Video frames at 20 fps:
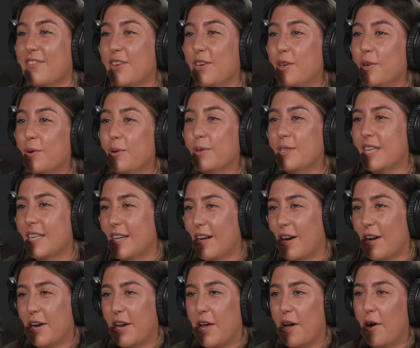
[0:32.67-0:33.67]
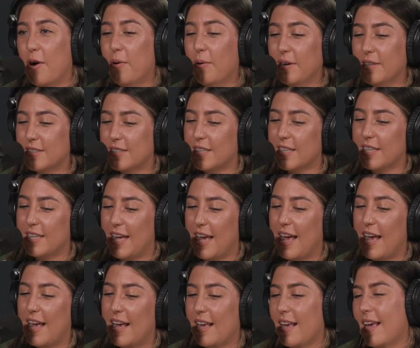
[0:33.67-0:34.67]
you did not know,
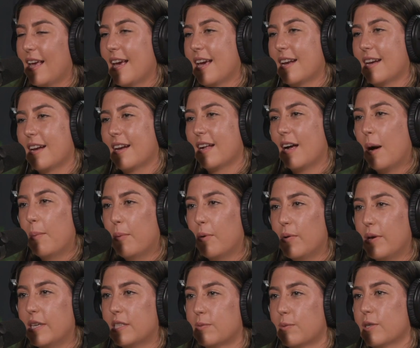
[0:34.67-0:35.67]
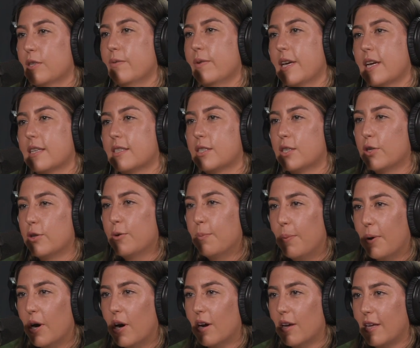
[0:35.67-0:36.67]
today and in a couple weeks, we're doing a
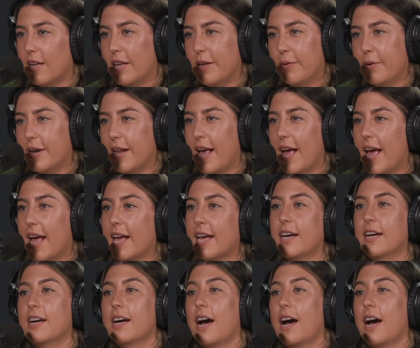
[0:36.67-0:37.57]
2-part Q&A